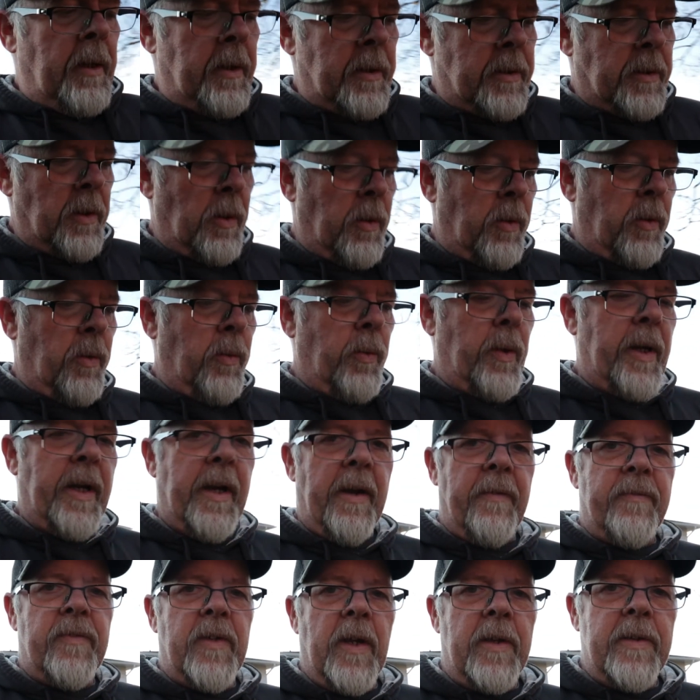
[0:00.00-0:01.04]
So we
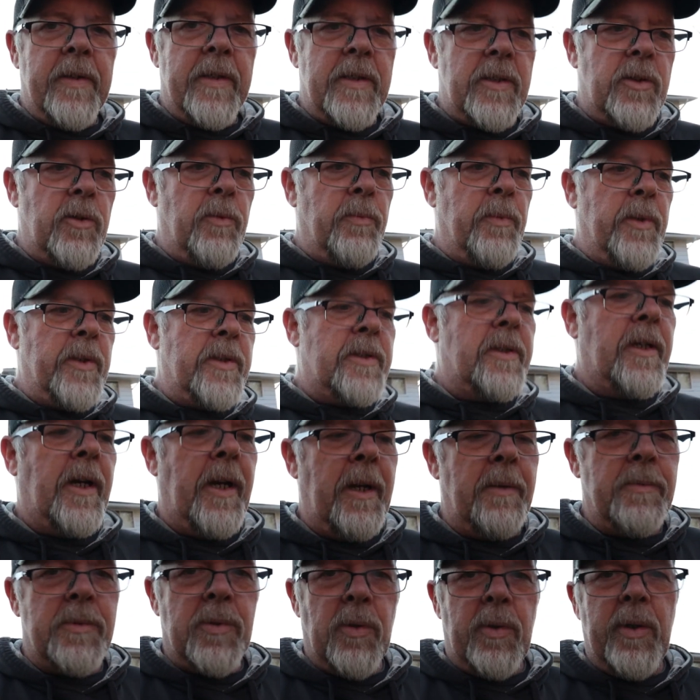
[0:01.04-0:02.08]
have done this numerous
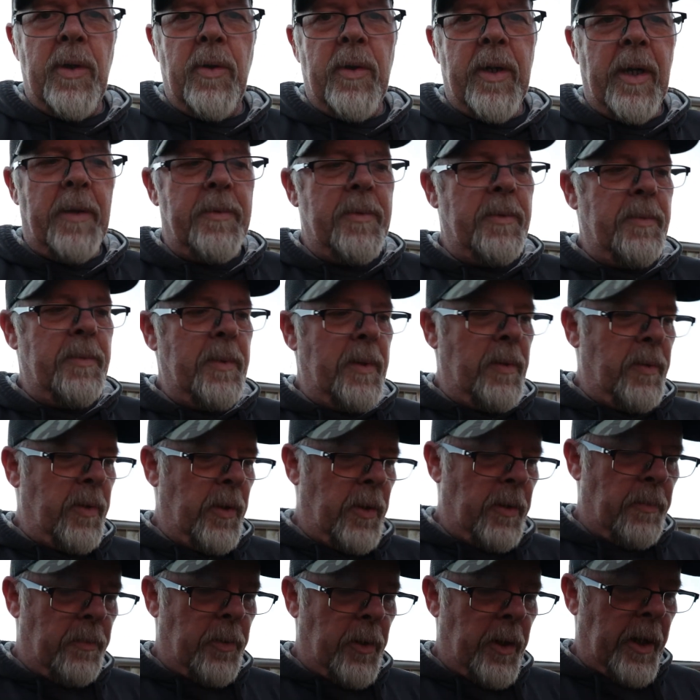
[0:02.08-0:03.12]
times, so he'll come to me
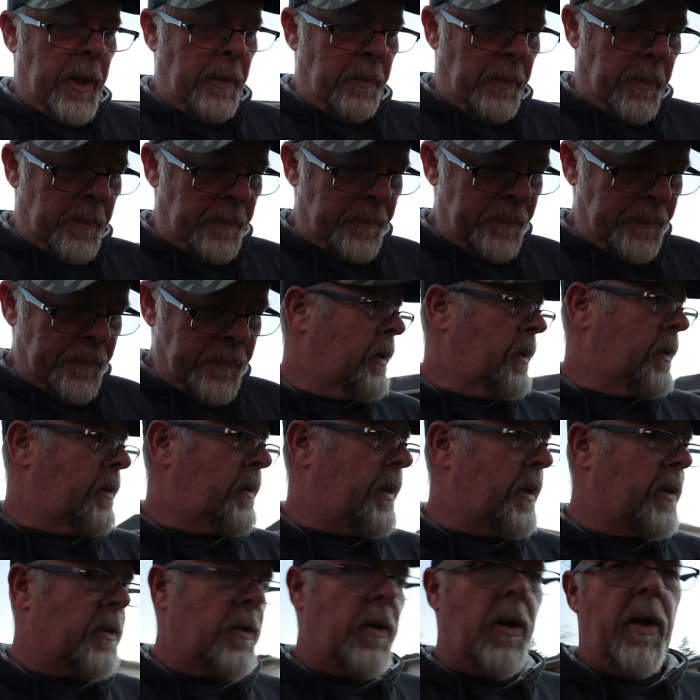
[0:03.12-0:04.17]
without a problem.
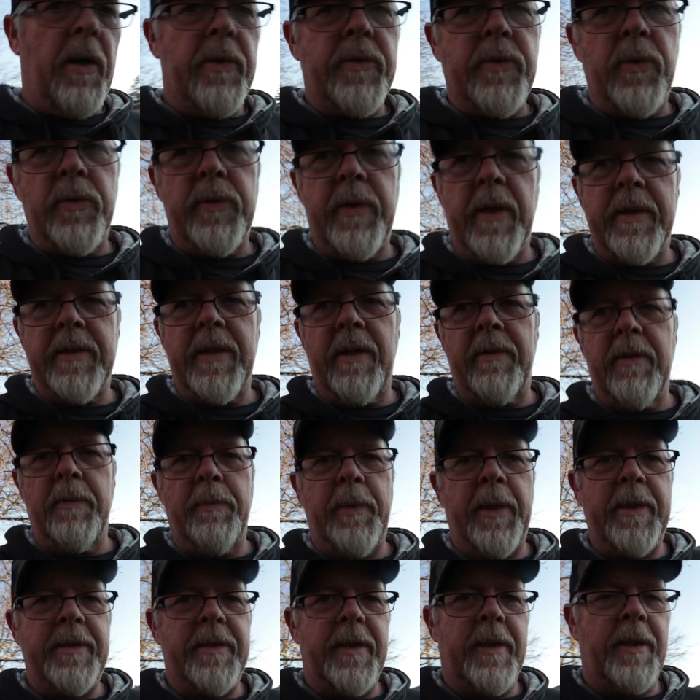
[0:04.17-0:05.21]
Diesel also does have the
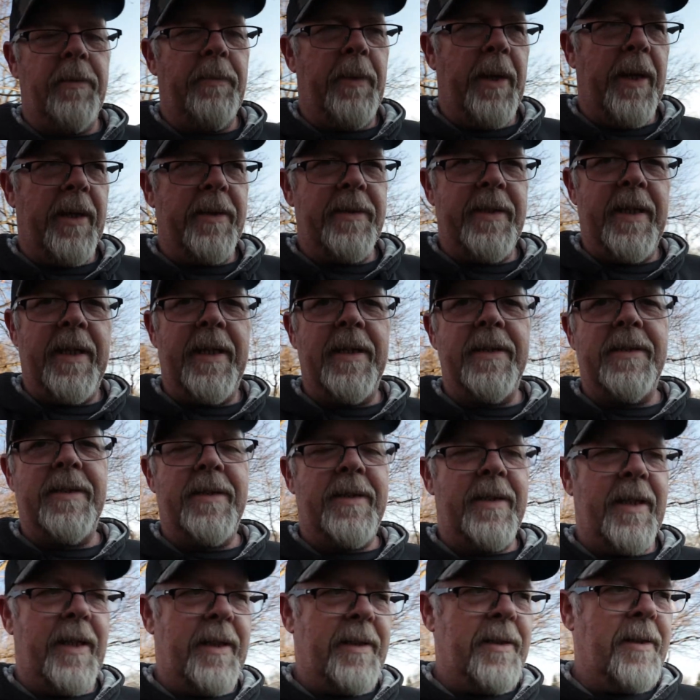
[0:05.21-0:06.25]
basic commands. He can
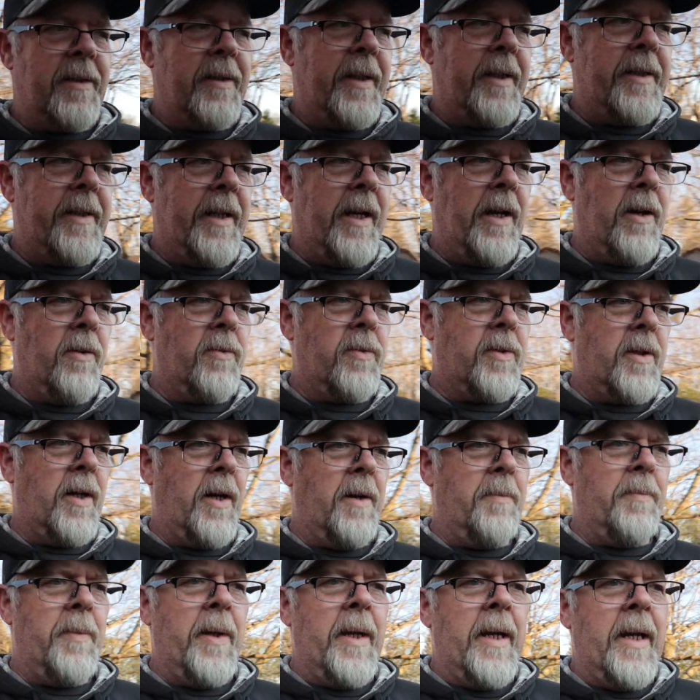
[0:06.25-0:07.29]
sit, lay down,
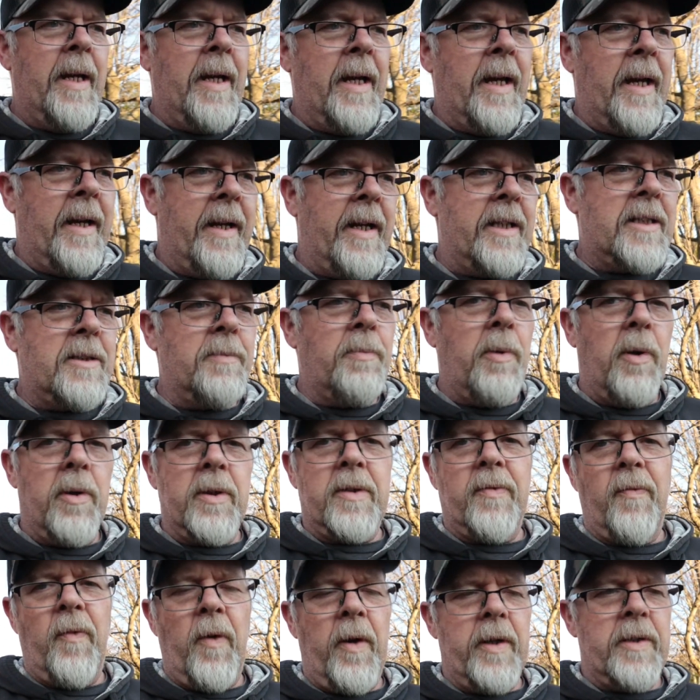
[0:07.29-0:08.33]
come. And that's about
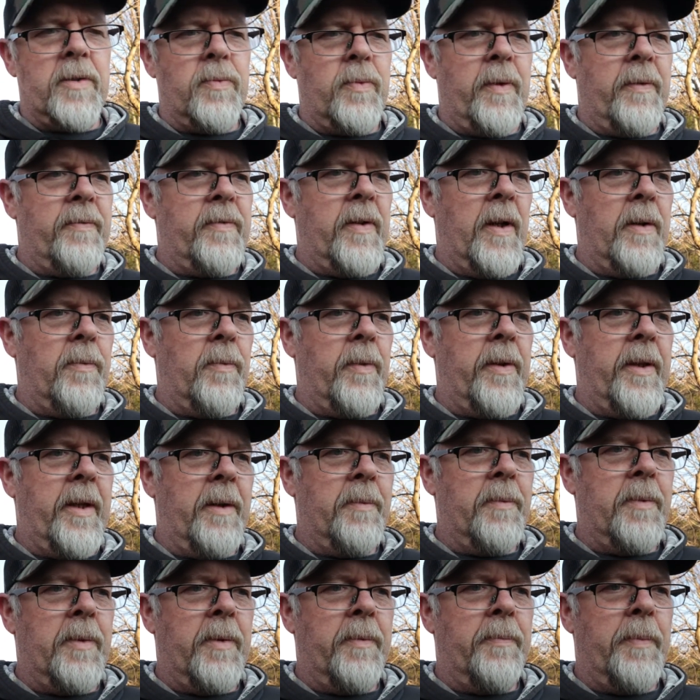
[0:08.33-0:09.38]
as far as we've done with
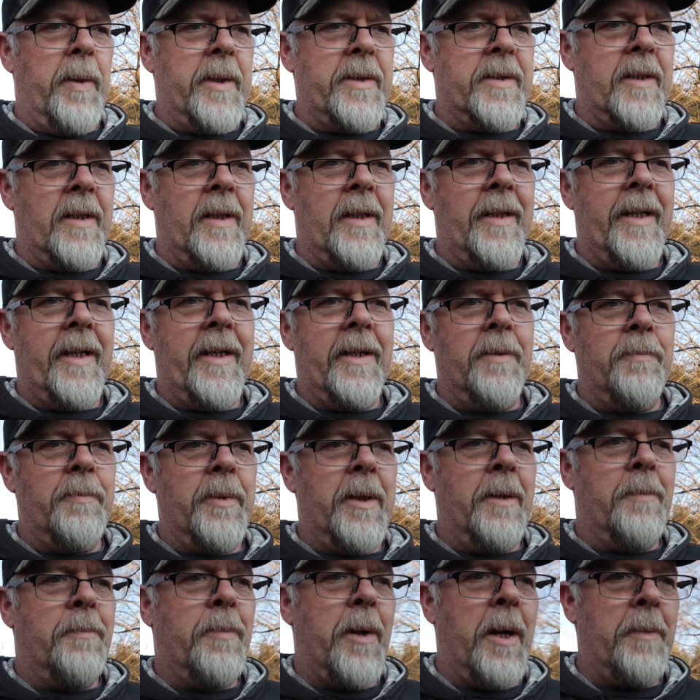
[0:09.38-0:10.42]
him. We've basically let him
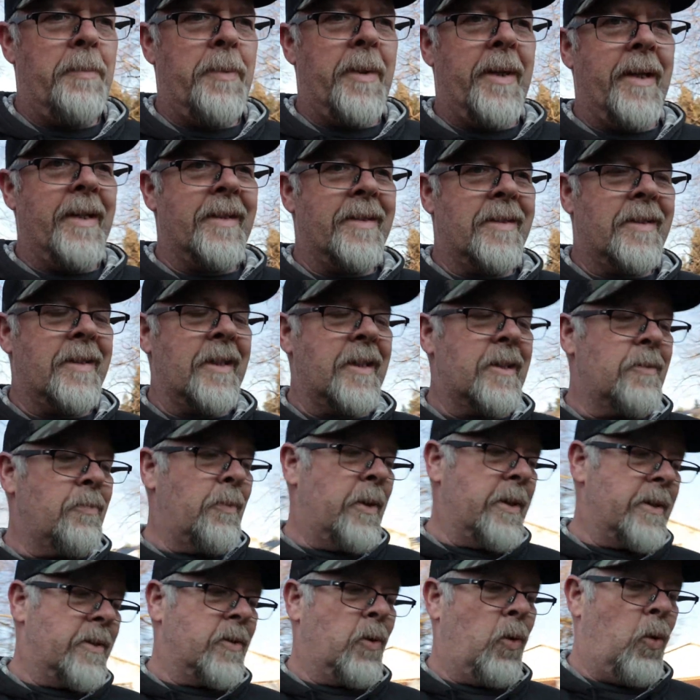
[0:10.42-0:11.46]
be a puppy at 6
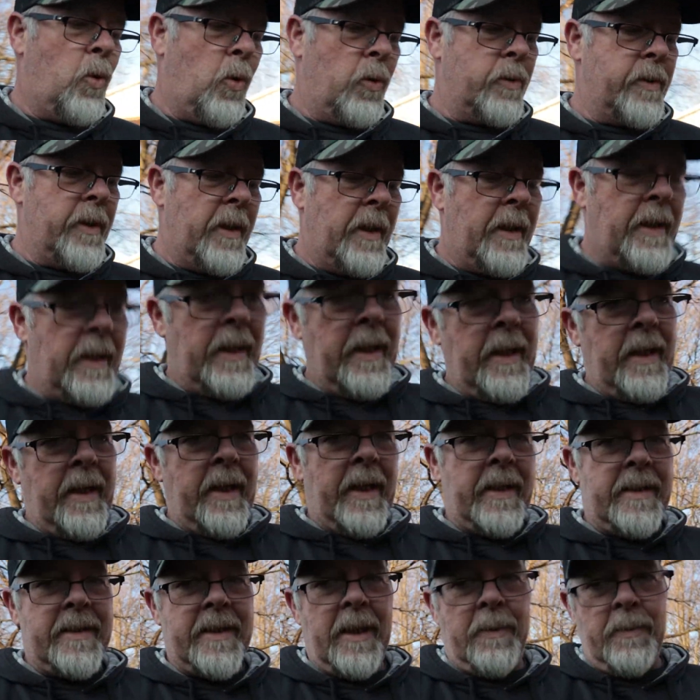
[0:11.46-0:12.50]
months old.
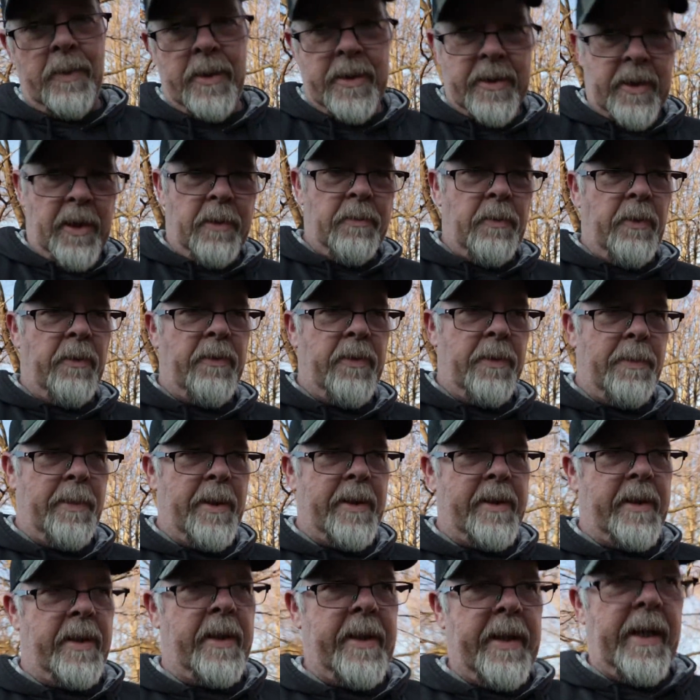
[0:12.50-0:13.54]
It's time to start moving him
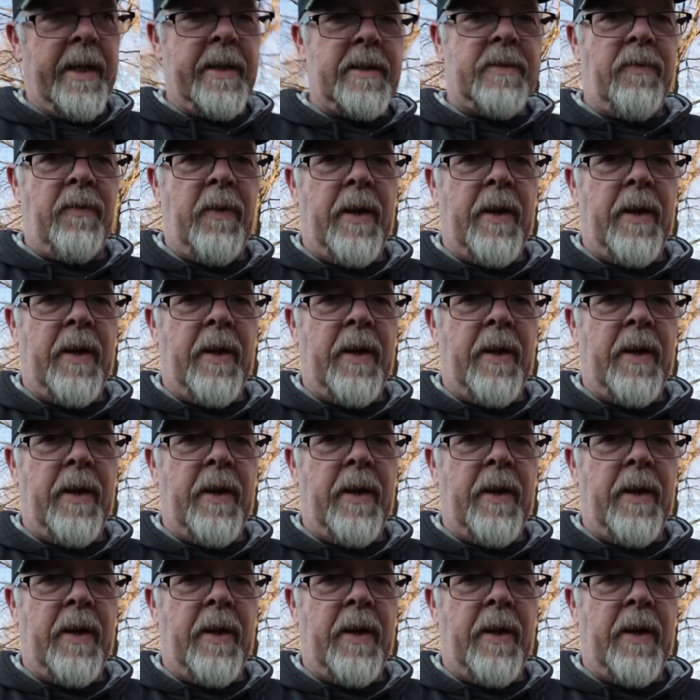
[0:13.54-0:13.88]
into the next